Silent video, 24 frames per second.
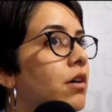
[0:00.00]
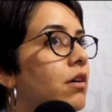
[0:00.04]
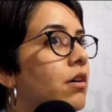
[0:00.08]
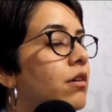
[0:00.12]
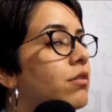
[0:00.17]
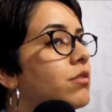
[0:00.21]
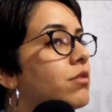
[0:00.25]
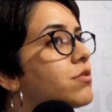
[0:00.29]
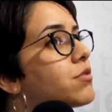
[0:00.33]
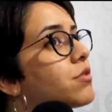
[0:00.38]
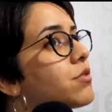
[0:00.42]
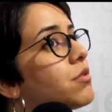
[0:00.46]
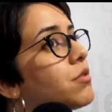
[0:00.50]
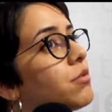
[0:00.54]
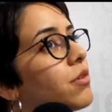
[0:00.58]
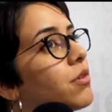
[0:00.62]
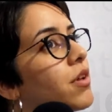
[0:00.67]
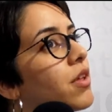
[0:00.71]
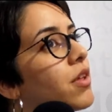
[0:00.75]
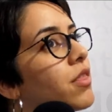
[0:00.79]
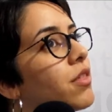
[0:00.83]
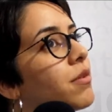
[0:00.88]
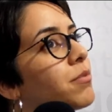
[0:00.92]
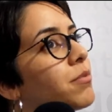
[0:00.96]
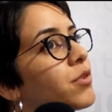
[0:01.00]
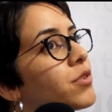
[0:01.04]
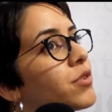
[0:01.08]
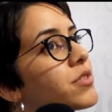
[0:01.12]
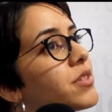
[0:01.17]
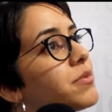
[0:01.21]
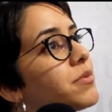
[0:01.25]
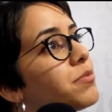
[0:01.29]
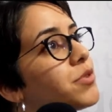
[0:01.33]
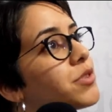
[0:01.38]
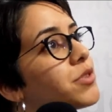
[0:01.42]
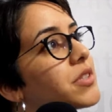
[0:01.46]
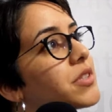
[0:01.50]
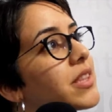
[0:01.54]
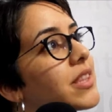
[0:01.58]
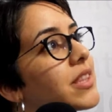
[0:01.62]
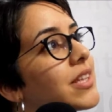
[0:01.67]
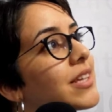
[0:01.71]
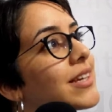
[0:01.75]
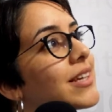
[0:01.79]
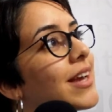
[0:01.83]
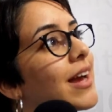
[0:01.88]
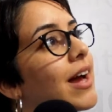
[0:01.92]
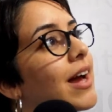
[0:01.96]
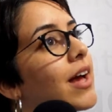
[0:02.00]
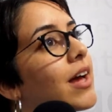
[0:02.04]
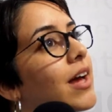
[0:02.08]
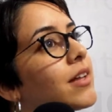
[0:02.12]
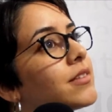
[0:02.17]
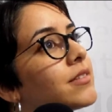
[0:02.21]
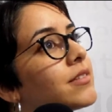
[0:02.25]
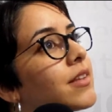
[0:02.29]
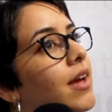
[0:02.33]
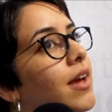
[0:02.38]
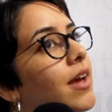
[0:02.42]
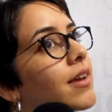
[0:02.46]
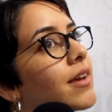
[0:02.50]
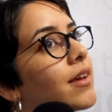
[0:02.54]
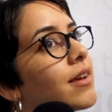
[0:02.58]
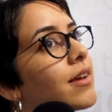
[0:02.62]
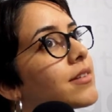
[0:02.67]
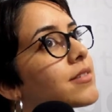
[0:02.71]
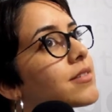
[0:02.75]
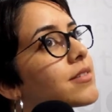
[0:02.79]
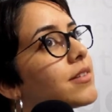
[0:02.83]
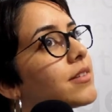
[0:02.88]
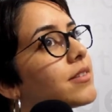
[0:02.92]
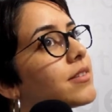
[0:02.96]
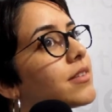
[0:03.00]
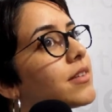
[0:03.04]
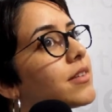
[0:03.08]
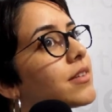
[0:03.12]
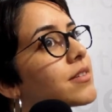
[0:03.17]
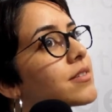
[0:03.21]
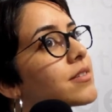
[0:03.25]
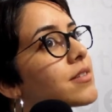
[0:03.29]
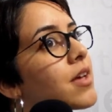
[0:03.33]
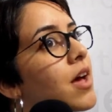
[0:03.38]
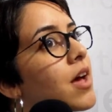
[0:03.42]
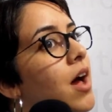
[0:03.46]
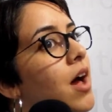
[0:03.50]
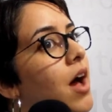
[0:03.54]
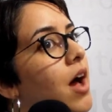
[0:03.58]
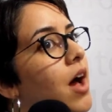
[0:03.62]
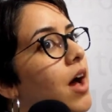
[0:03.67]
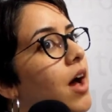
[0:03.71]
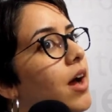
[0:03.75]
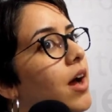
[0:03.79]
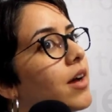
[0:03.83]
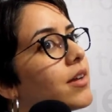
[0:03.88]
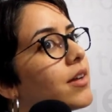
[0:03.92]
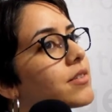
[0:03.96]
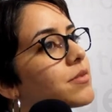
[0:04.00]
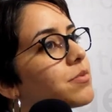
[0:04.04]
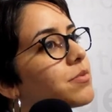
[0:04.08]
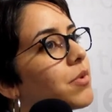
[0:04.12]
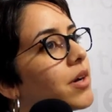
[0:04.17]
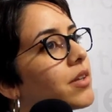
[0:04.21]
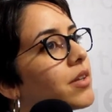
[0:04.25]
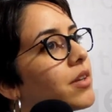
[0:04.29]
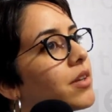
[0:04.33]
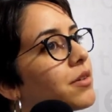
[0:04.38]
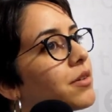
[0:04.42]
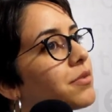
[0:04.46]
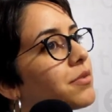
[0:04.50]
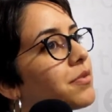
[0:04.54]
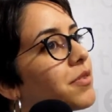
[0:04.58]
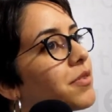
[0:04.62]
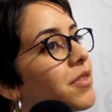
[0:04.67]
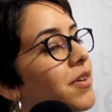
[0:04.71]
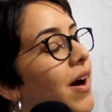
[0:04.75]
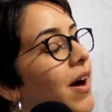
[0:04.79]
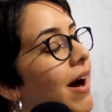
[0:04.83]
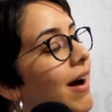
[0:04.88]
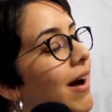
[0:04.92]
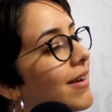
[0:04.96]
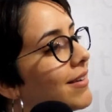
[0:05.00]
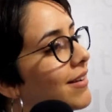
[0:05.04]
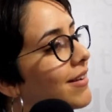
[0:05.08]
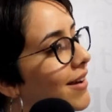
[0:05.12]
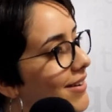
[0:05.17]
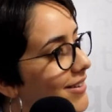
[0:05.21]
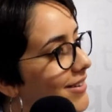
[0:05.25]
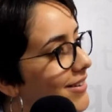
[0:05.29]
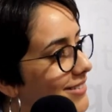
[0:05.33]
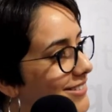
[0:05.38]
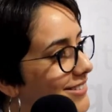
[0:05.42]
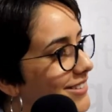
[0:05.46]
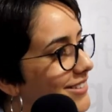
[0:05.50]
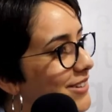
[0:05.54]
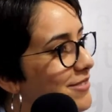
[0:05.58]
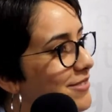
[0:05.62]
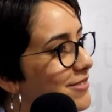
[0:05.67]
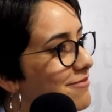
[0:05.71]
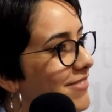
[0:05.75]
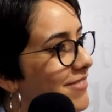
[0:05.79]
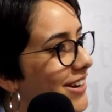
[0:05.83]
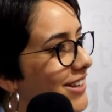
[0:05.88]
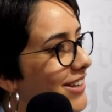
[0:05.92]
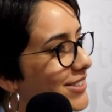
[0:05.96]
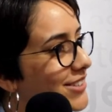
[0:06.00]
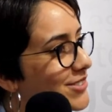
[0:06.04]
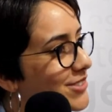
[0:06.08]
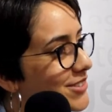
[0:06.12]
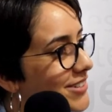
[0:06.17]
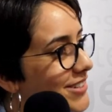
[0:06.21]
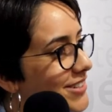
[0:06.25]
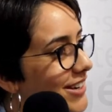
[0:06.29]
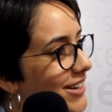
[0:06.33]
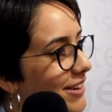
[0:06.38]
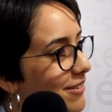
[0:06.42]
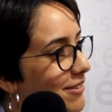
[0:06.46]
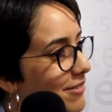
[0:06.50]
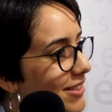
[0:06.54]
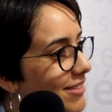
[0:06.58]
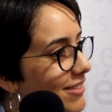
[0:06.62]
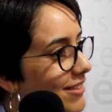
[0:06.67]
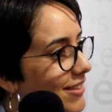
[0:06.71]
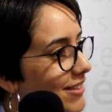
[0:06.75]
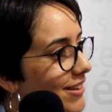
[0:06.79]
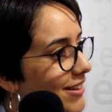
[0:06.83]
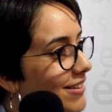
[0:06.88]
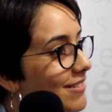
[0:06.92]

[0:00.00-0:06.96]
Also, the most important thing, and I guess it is one of the highlights of my journey with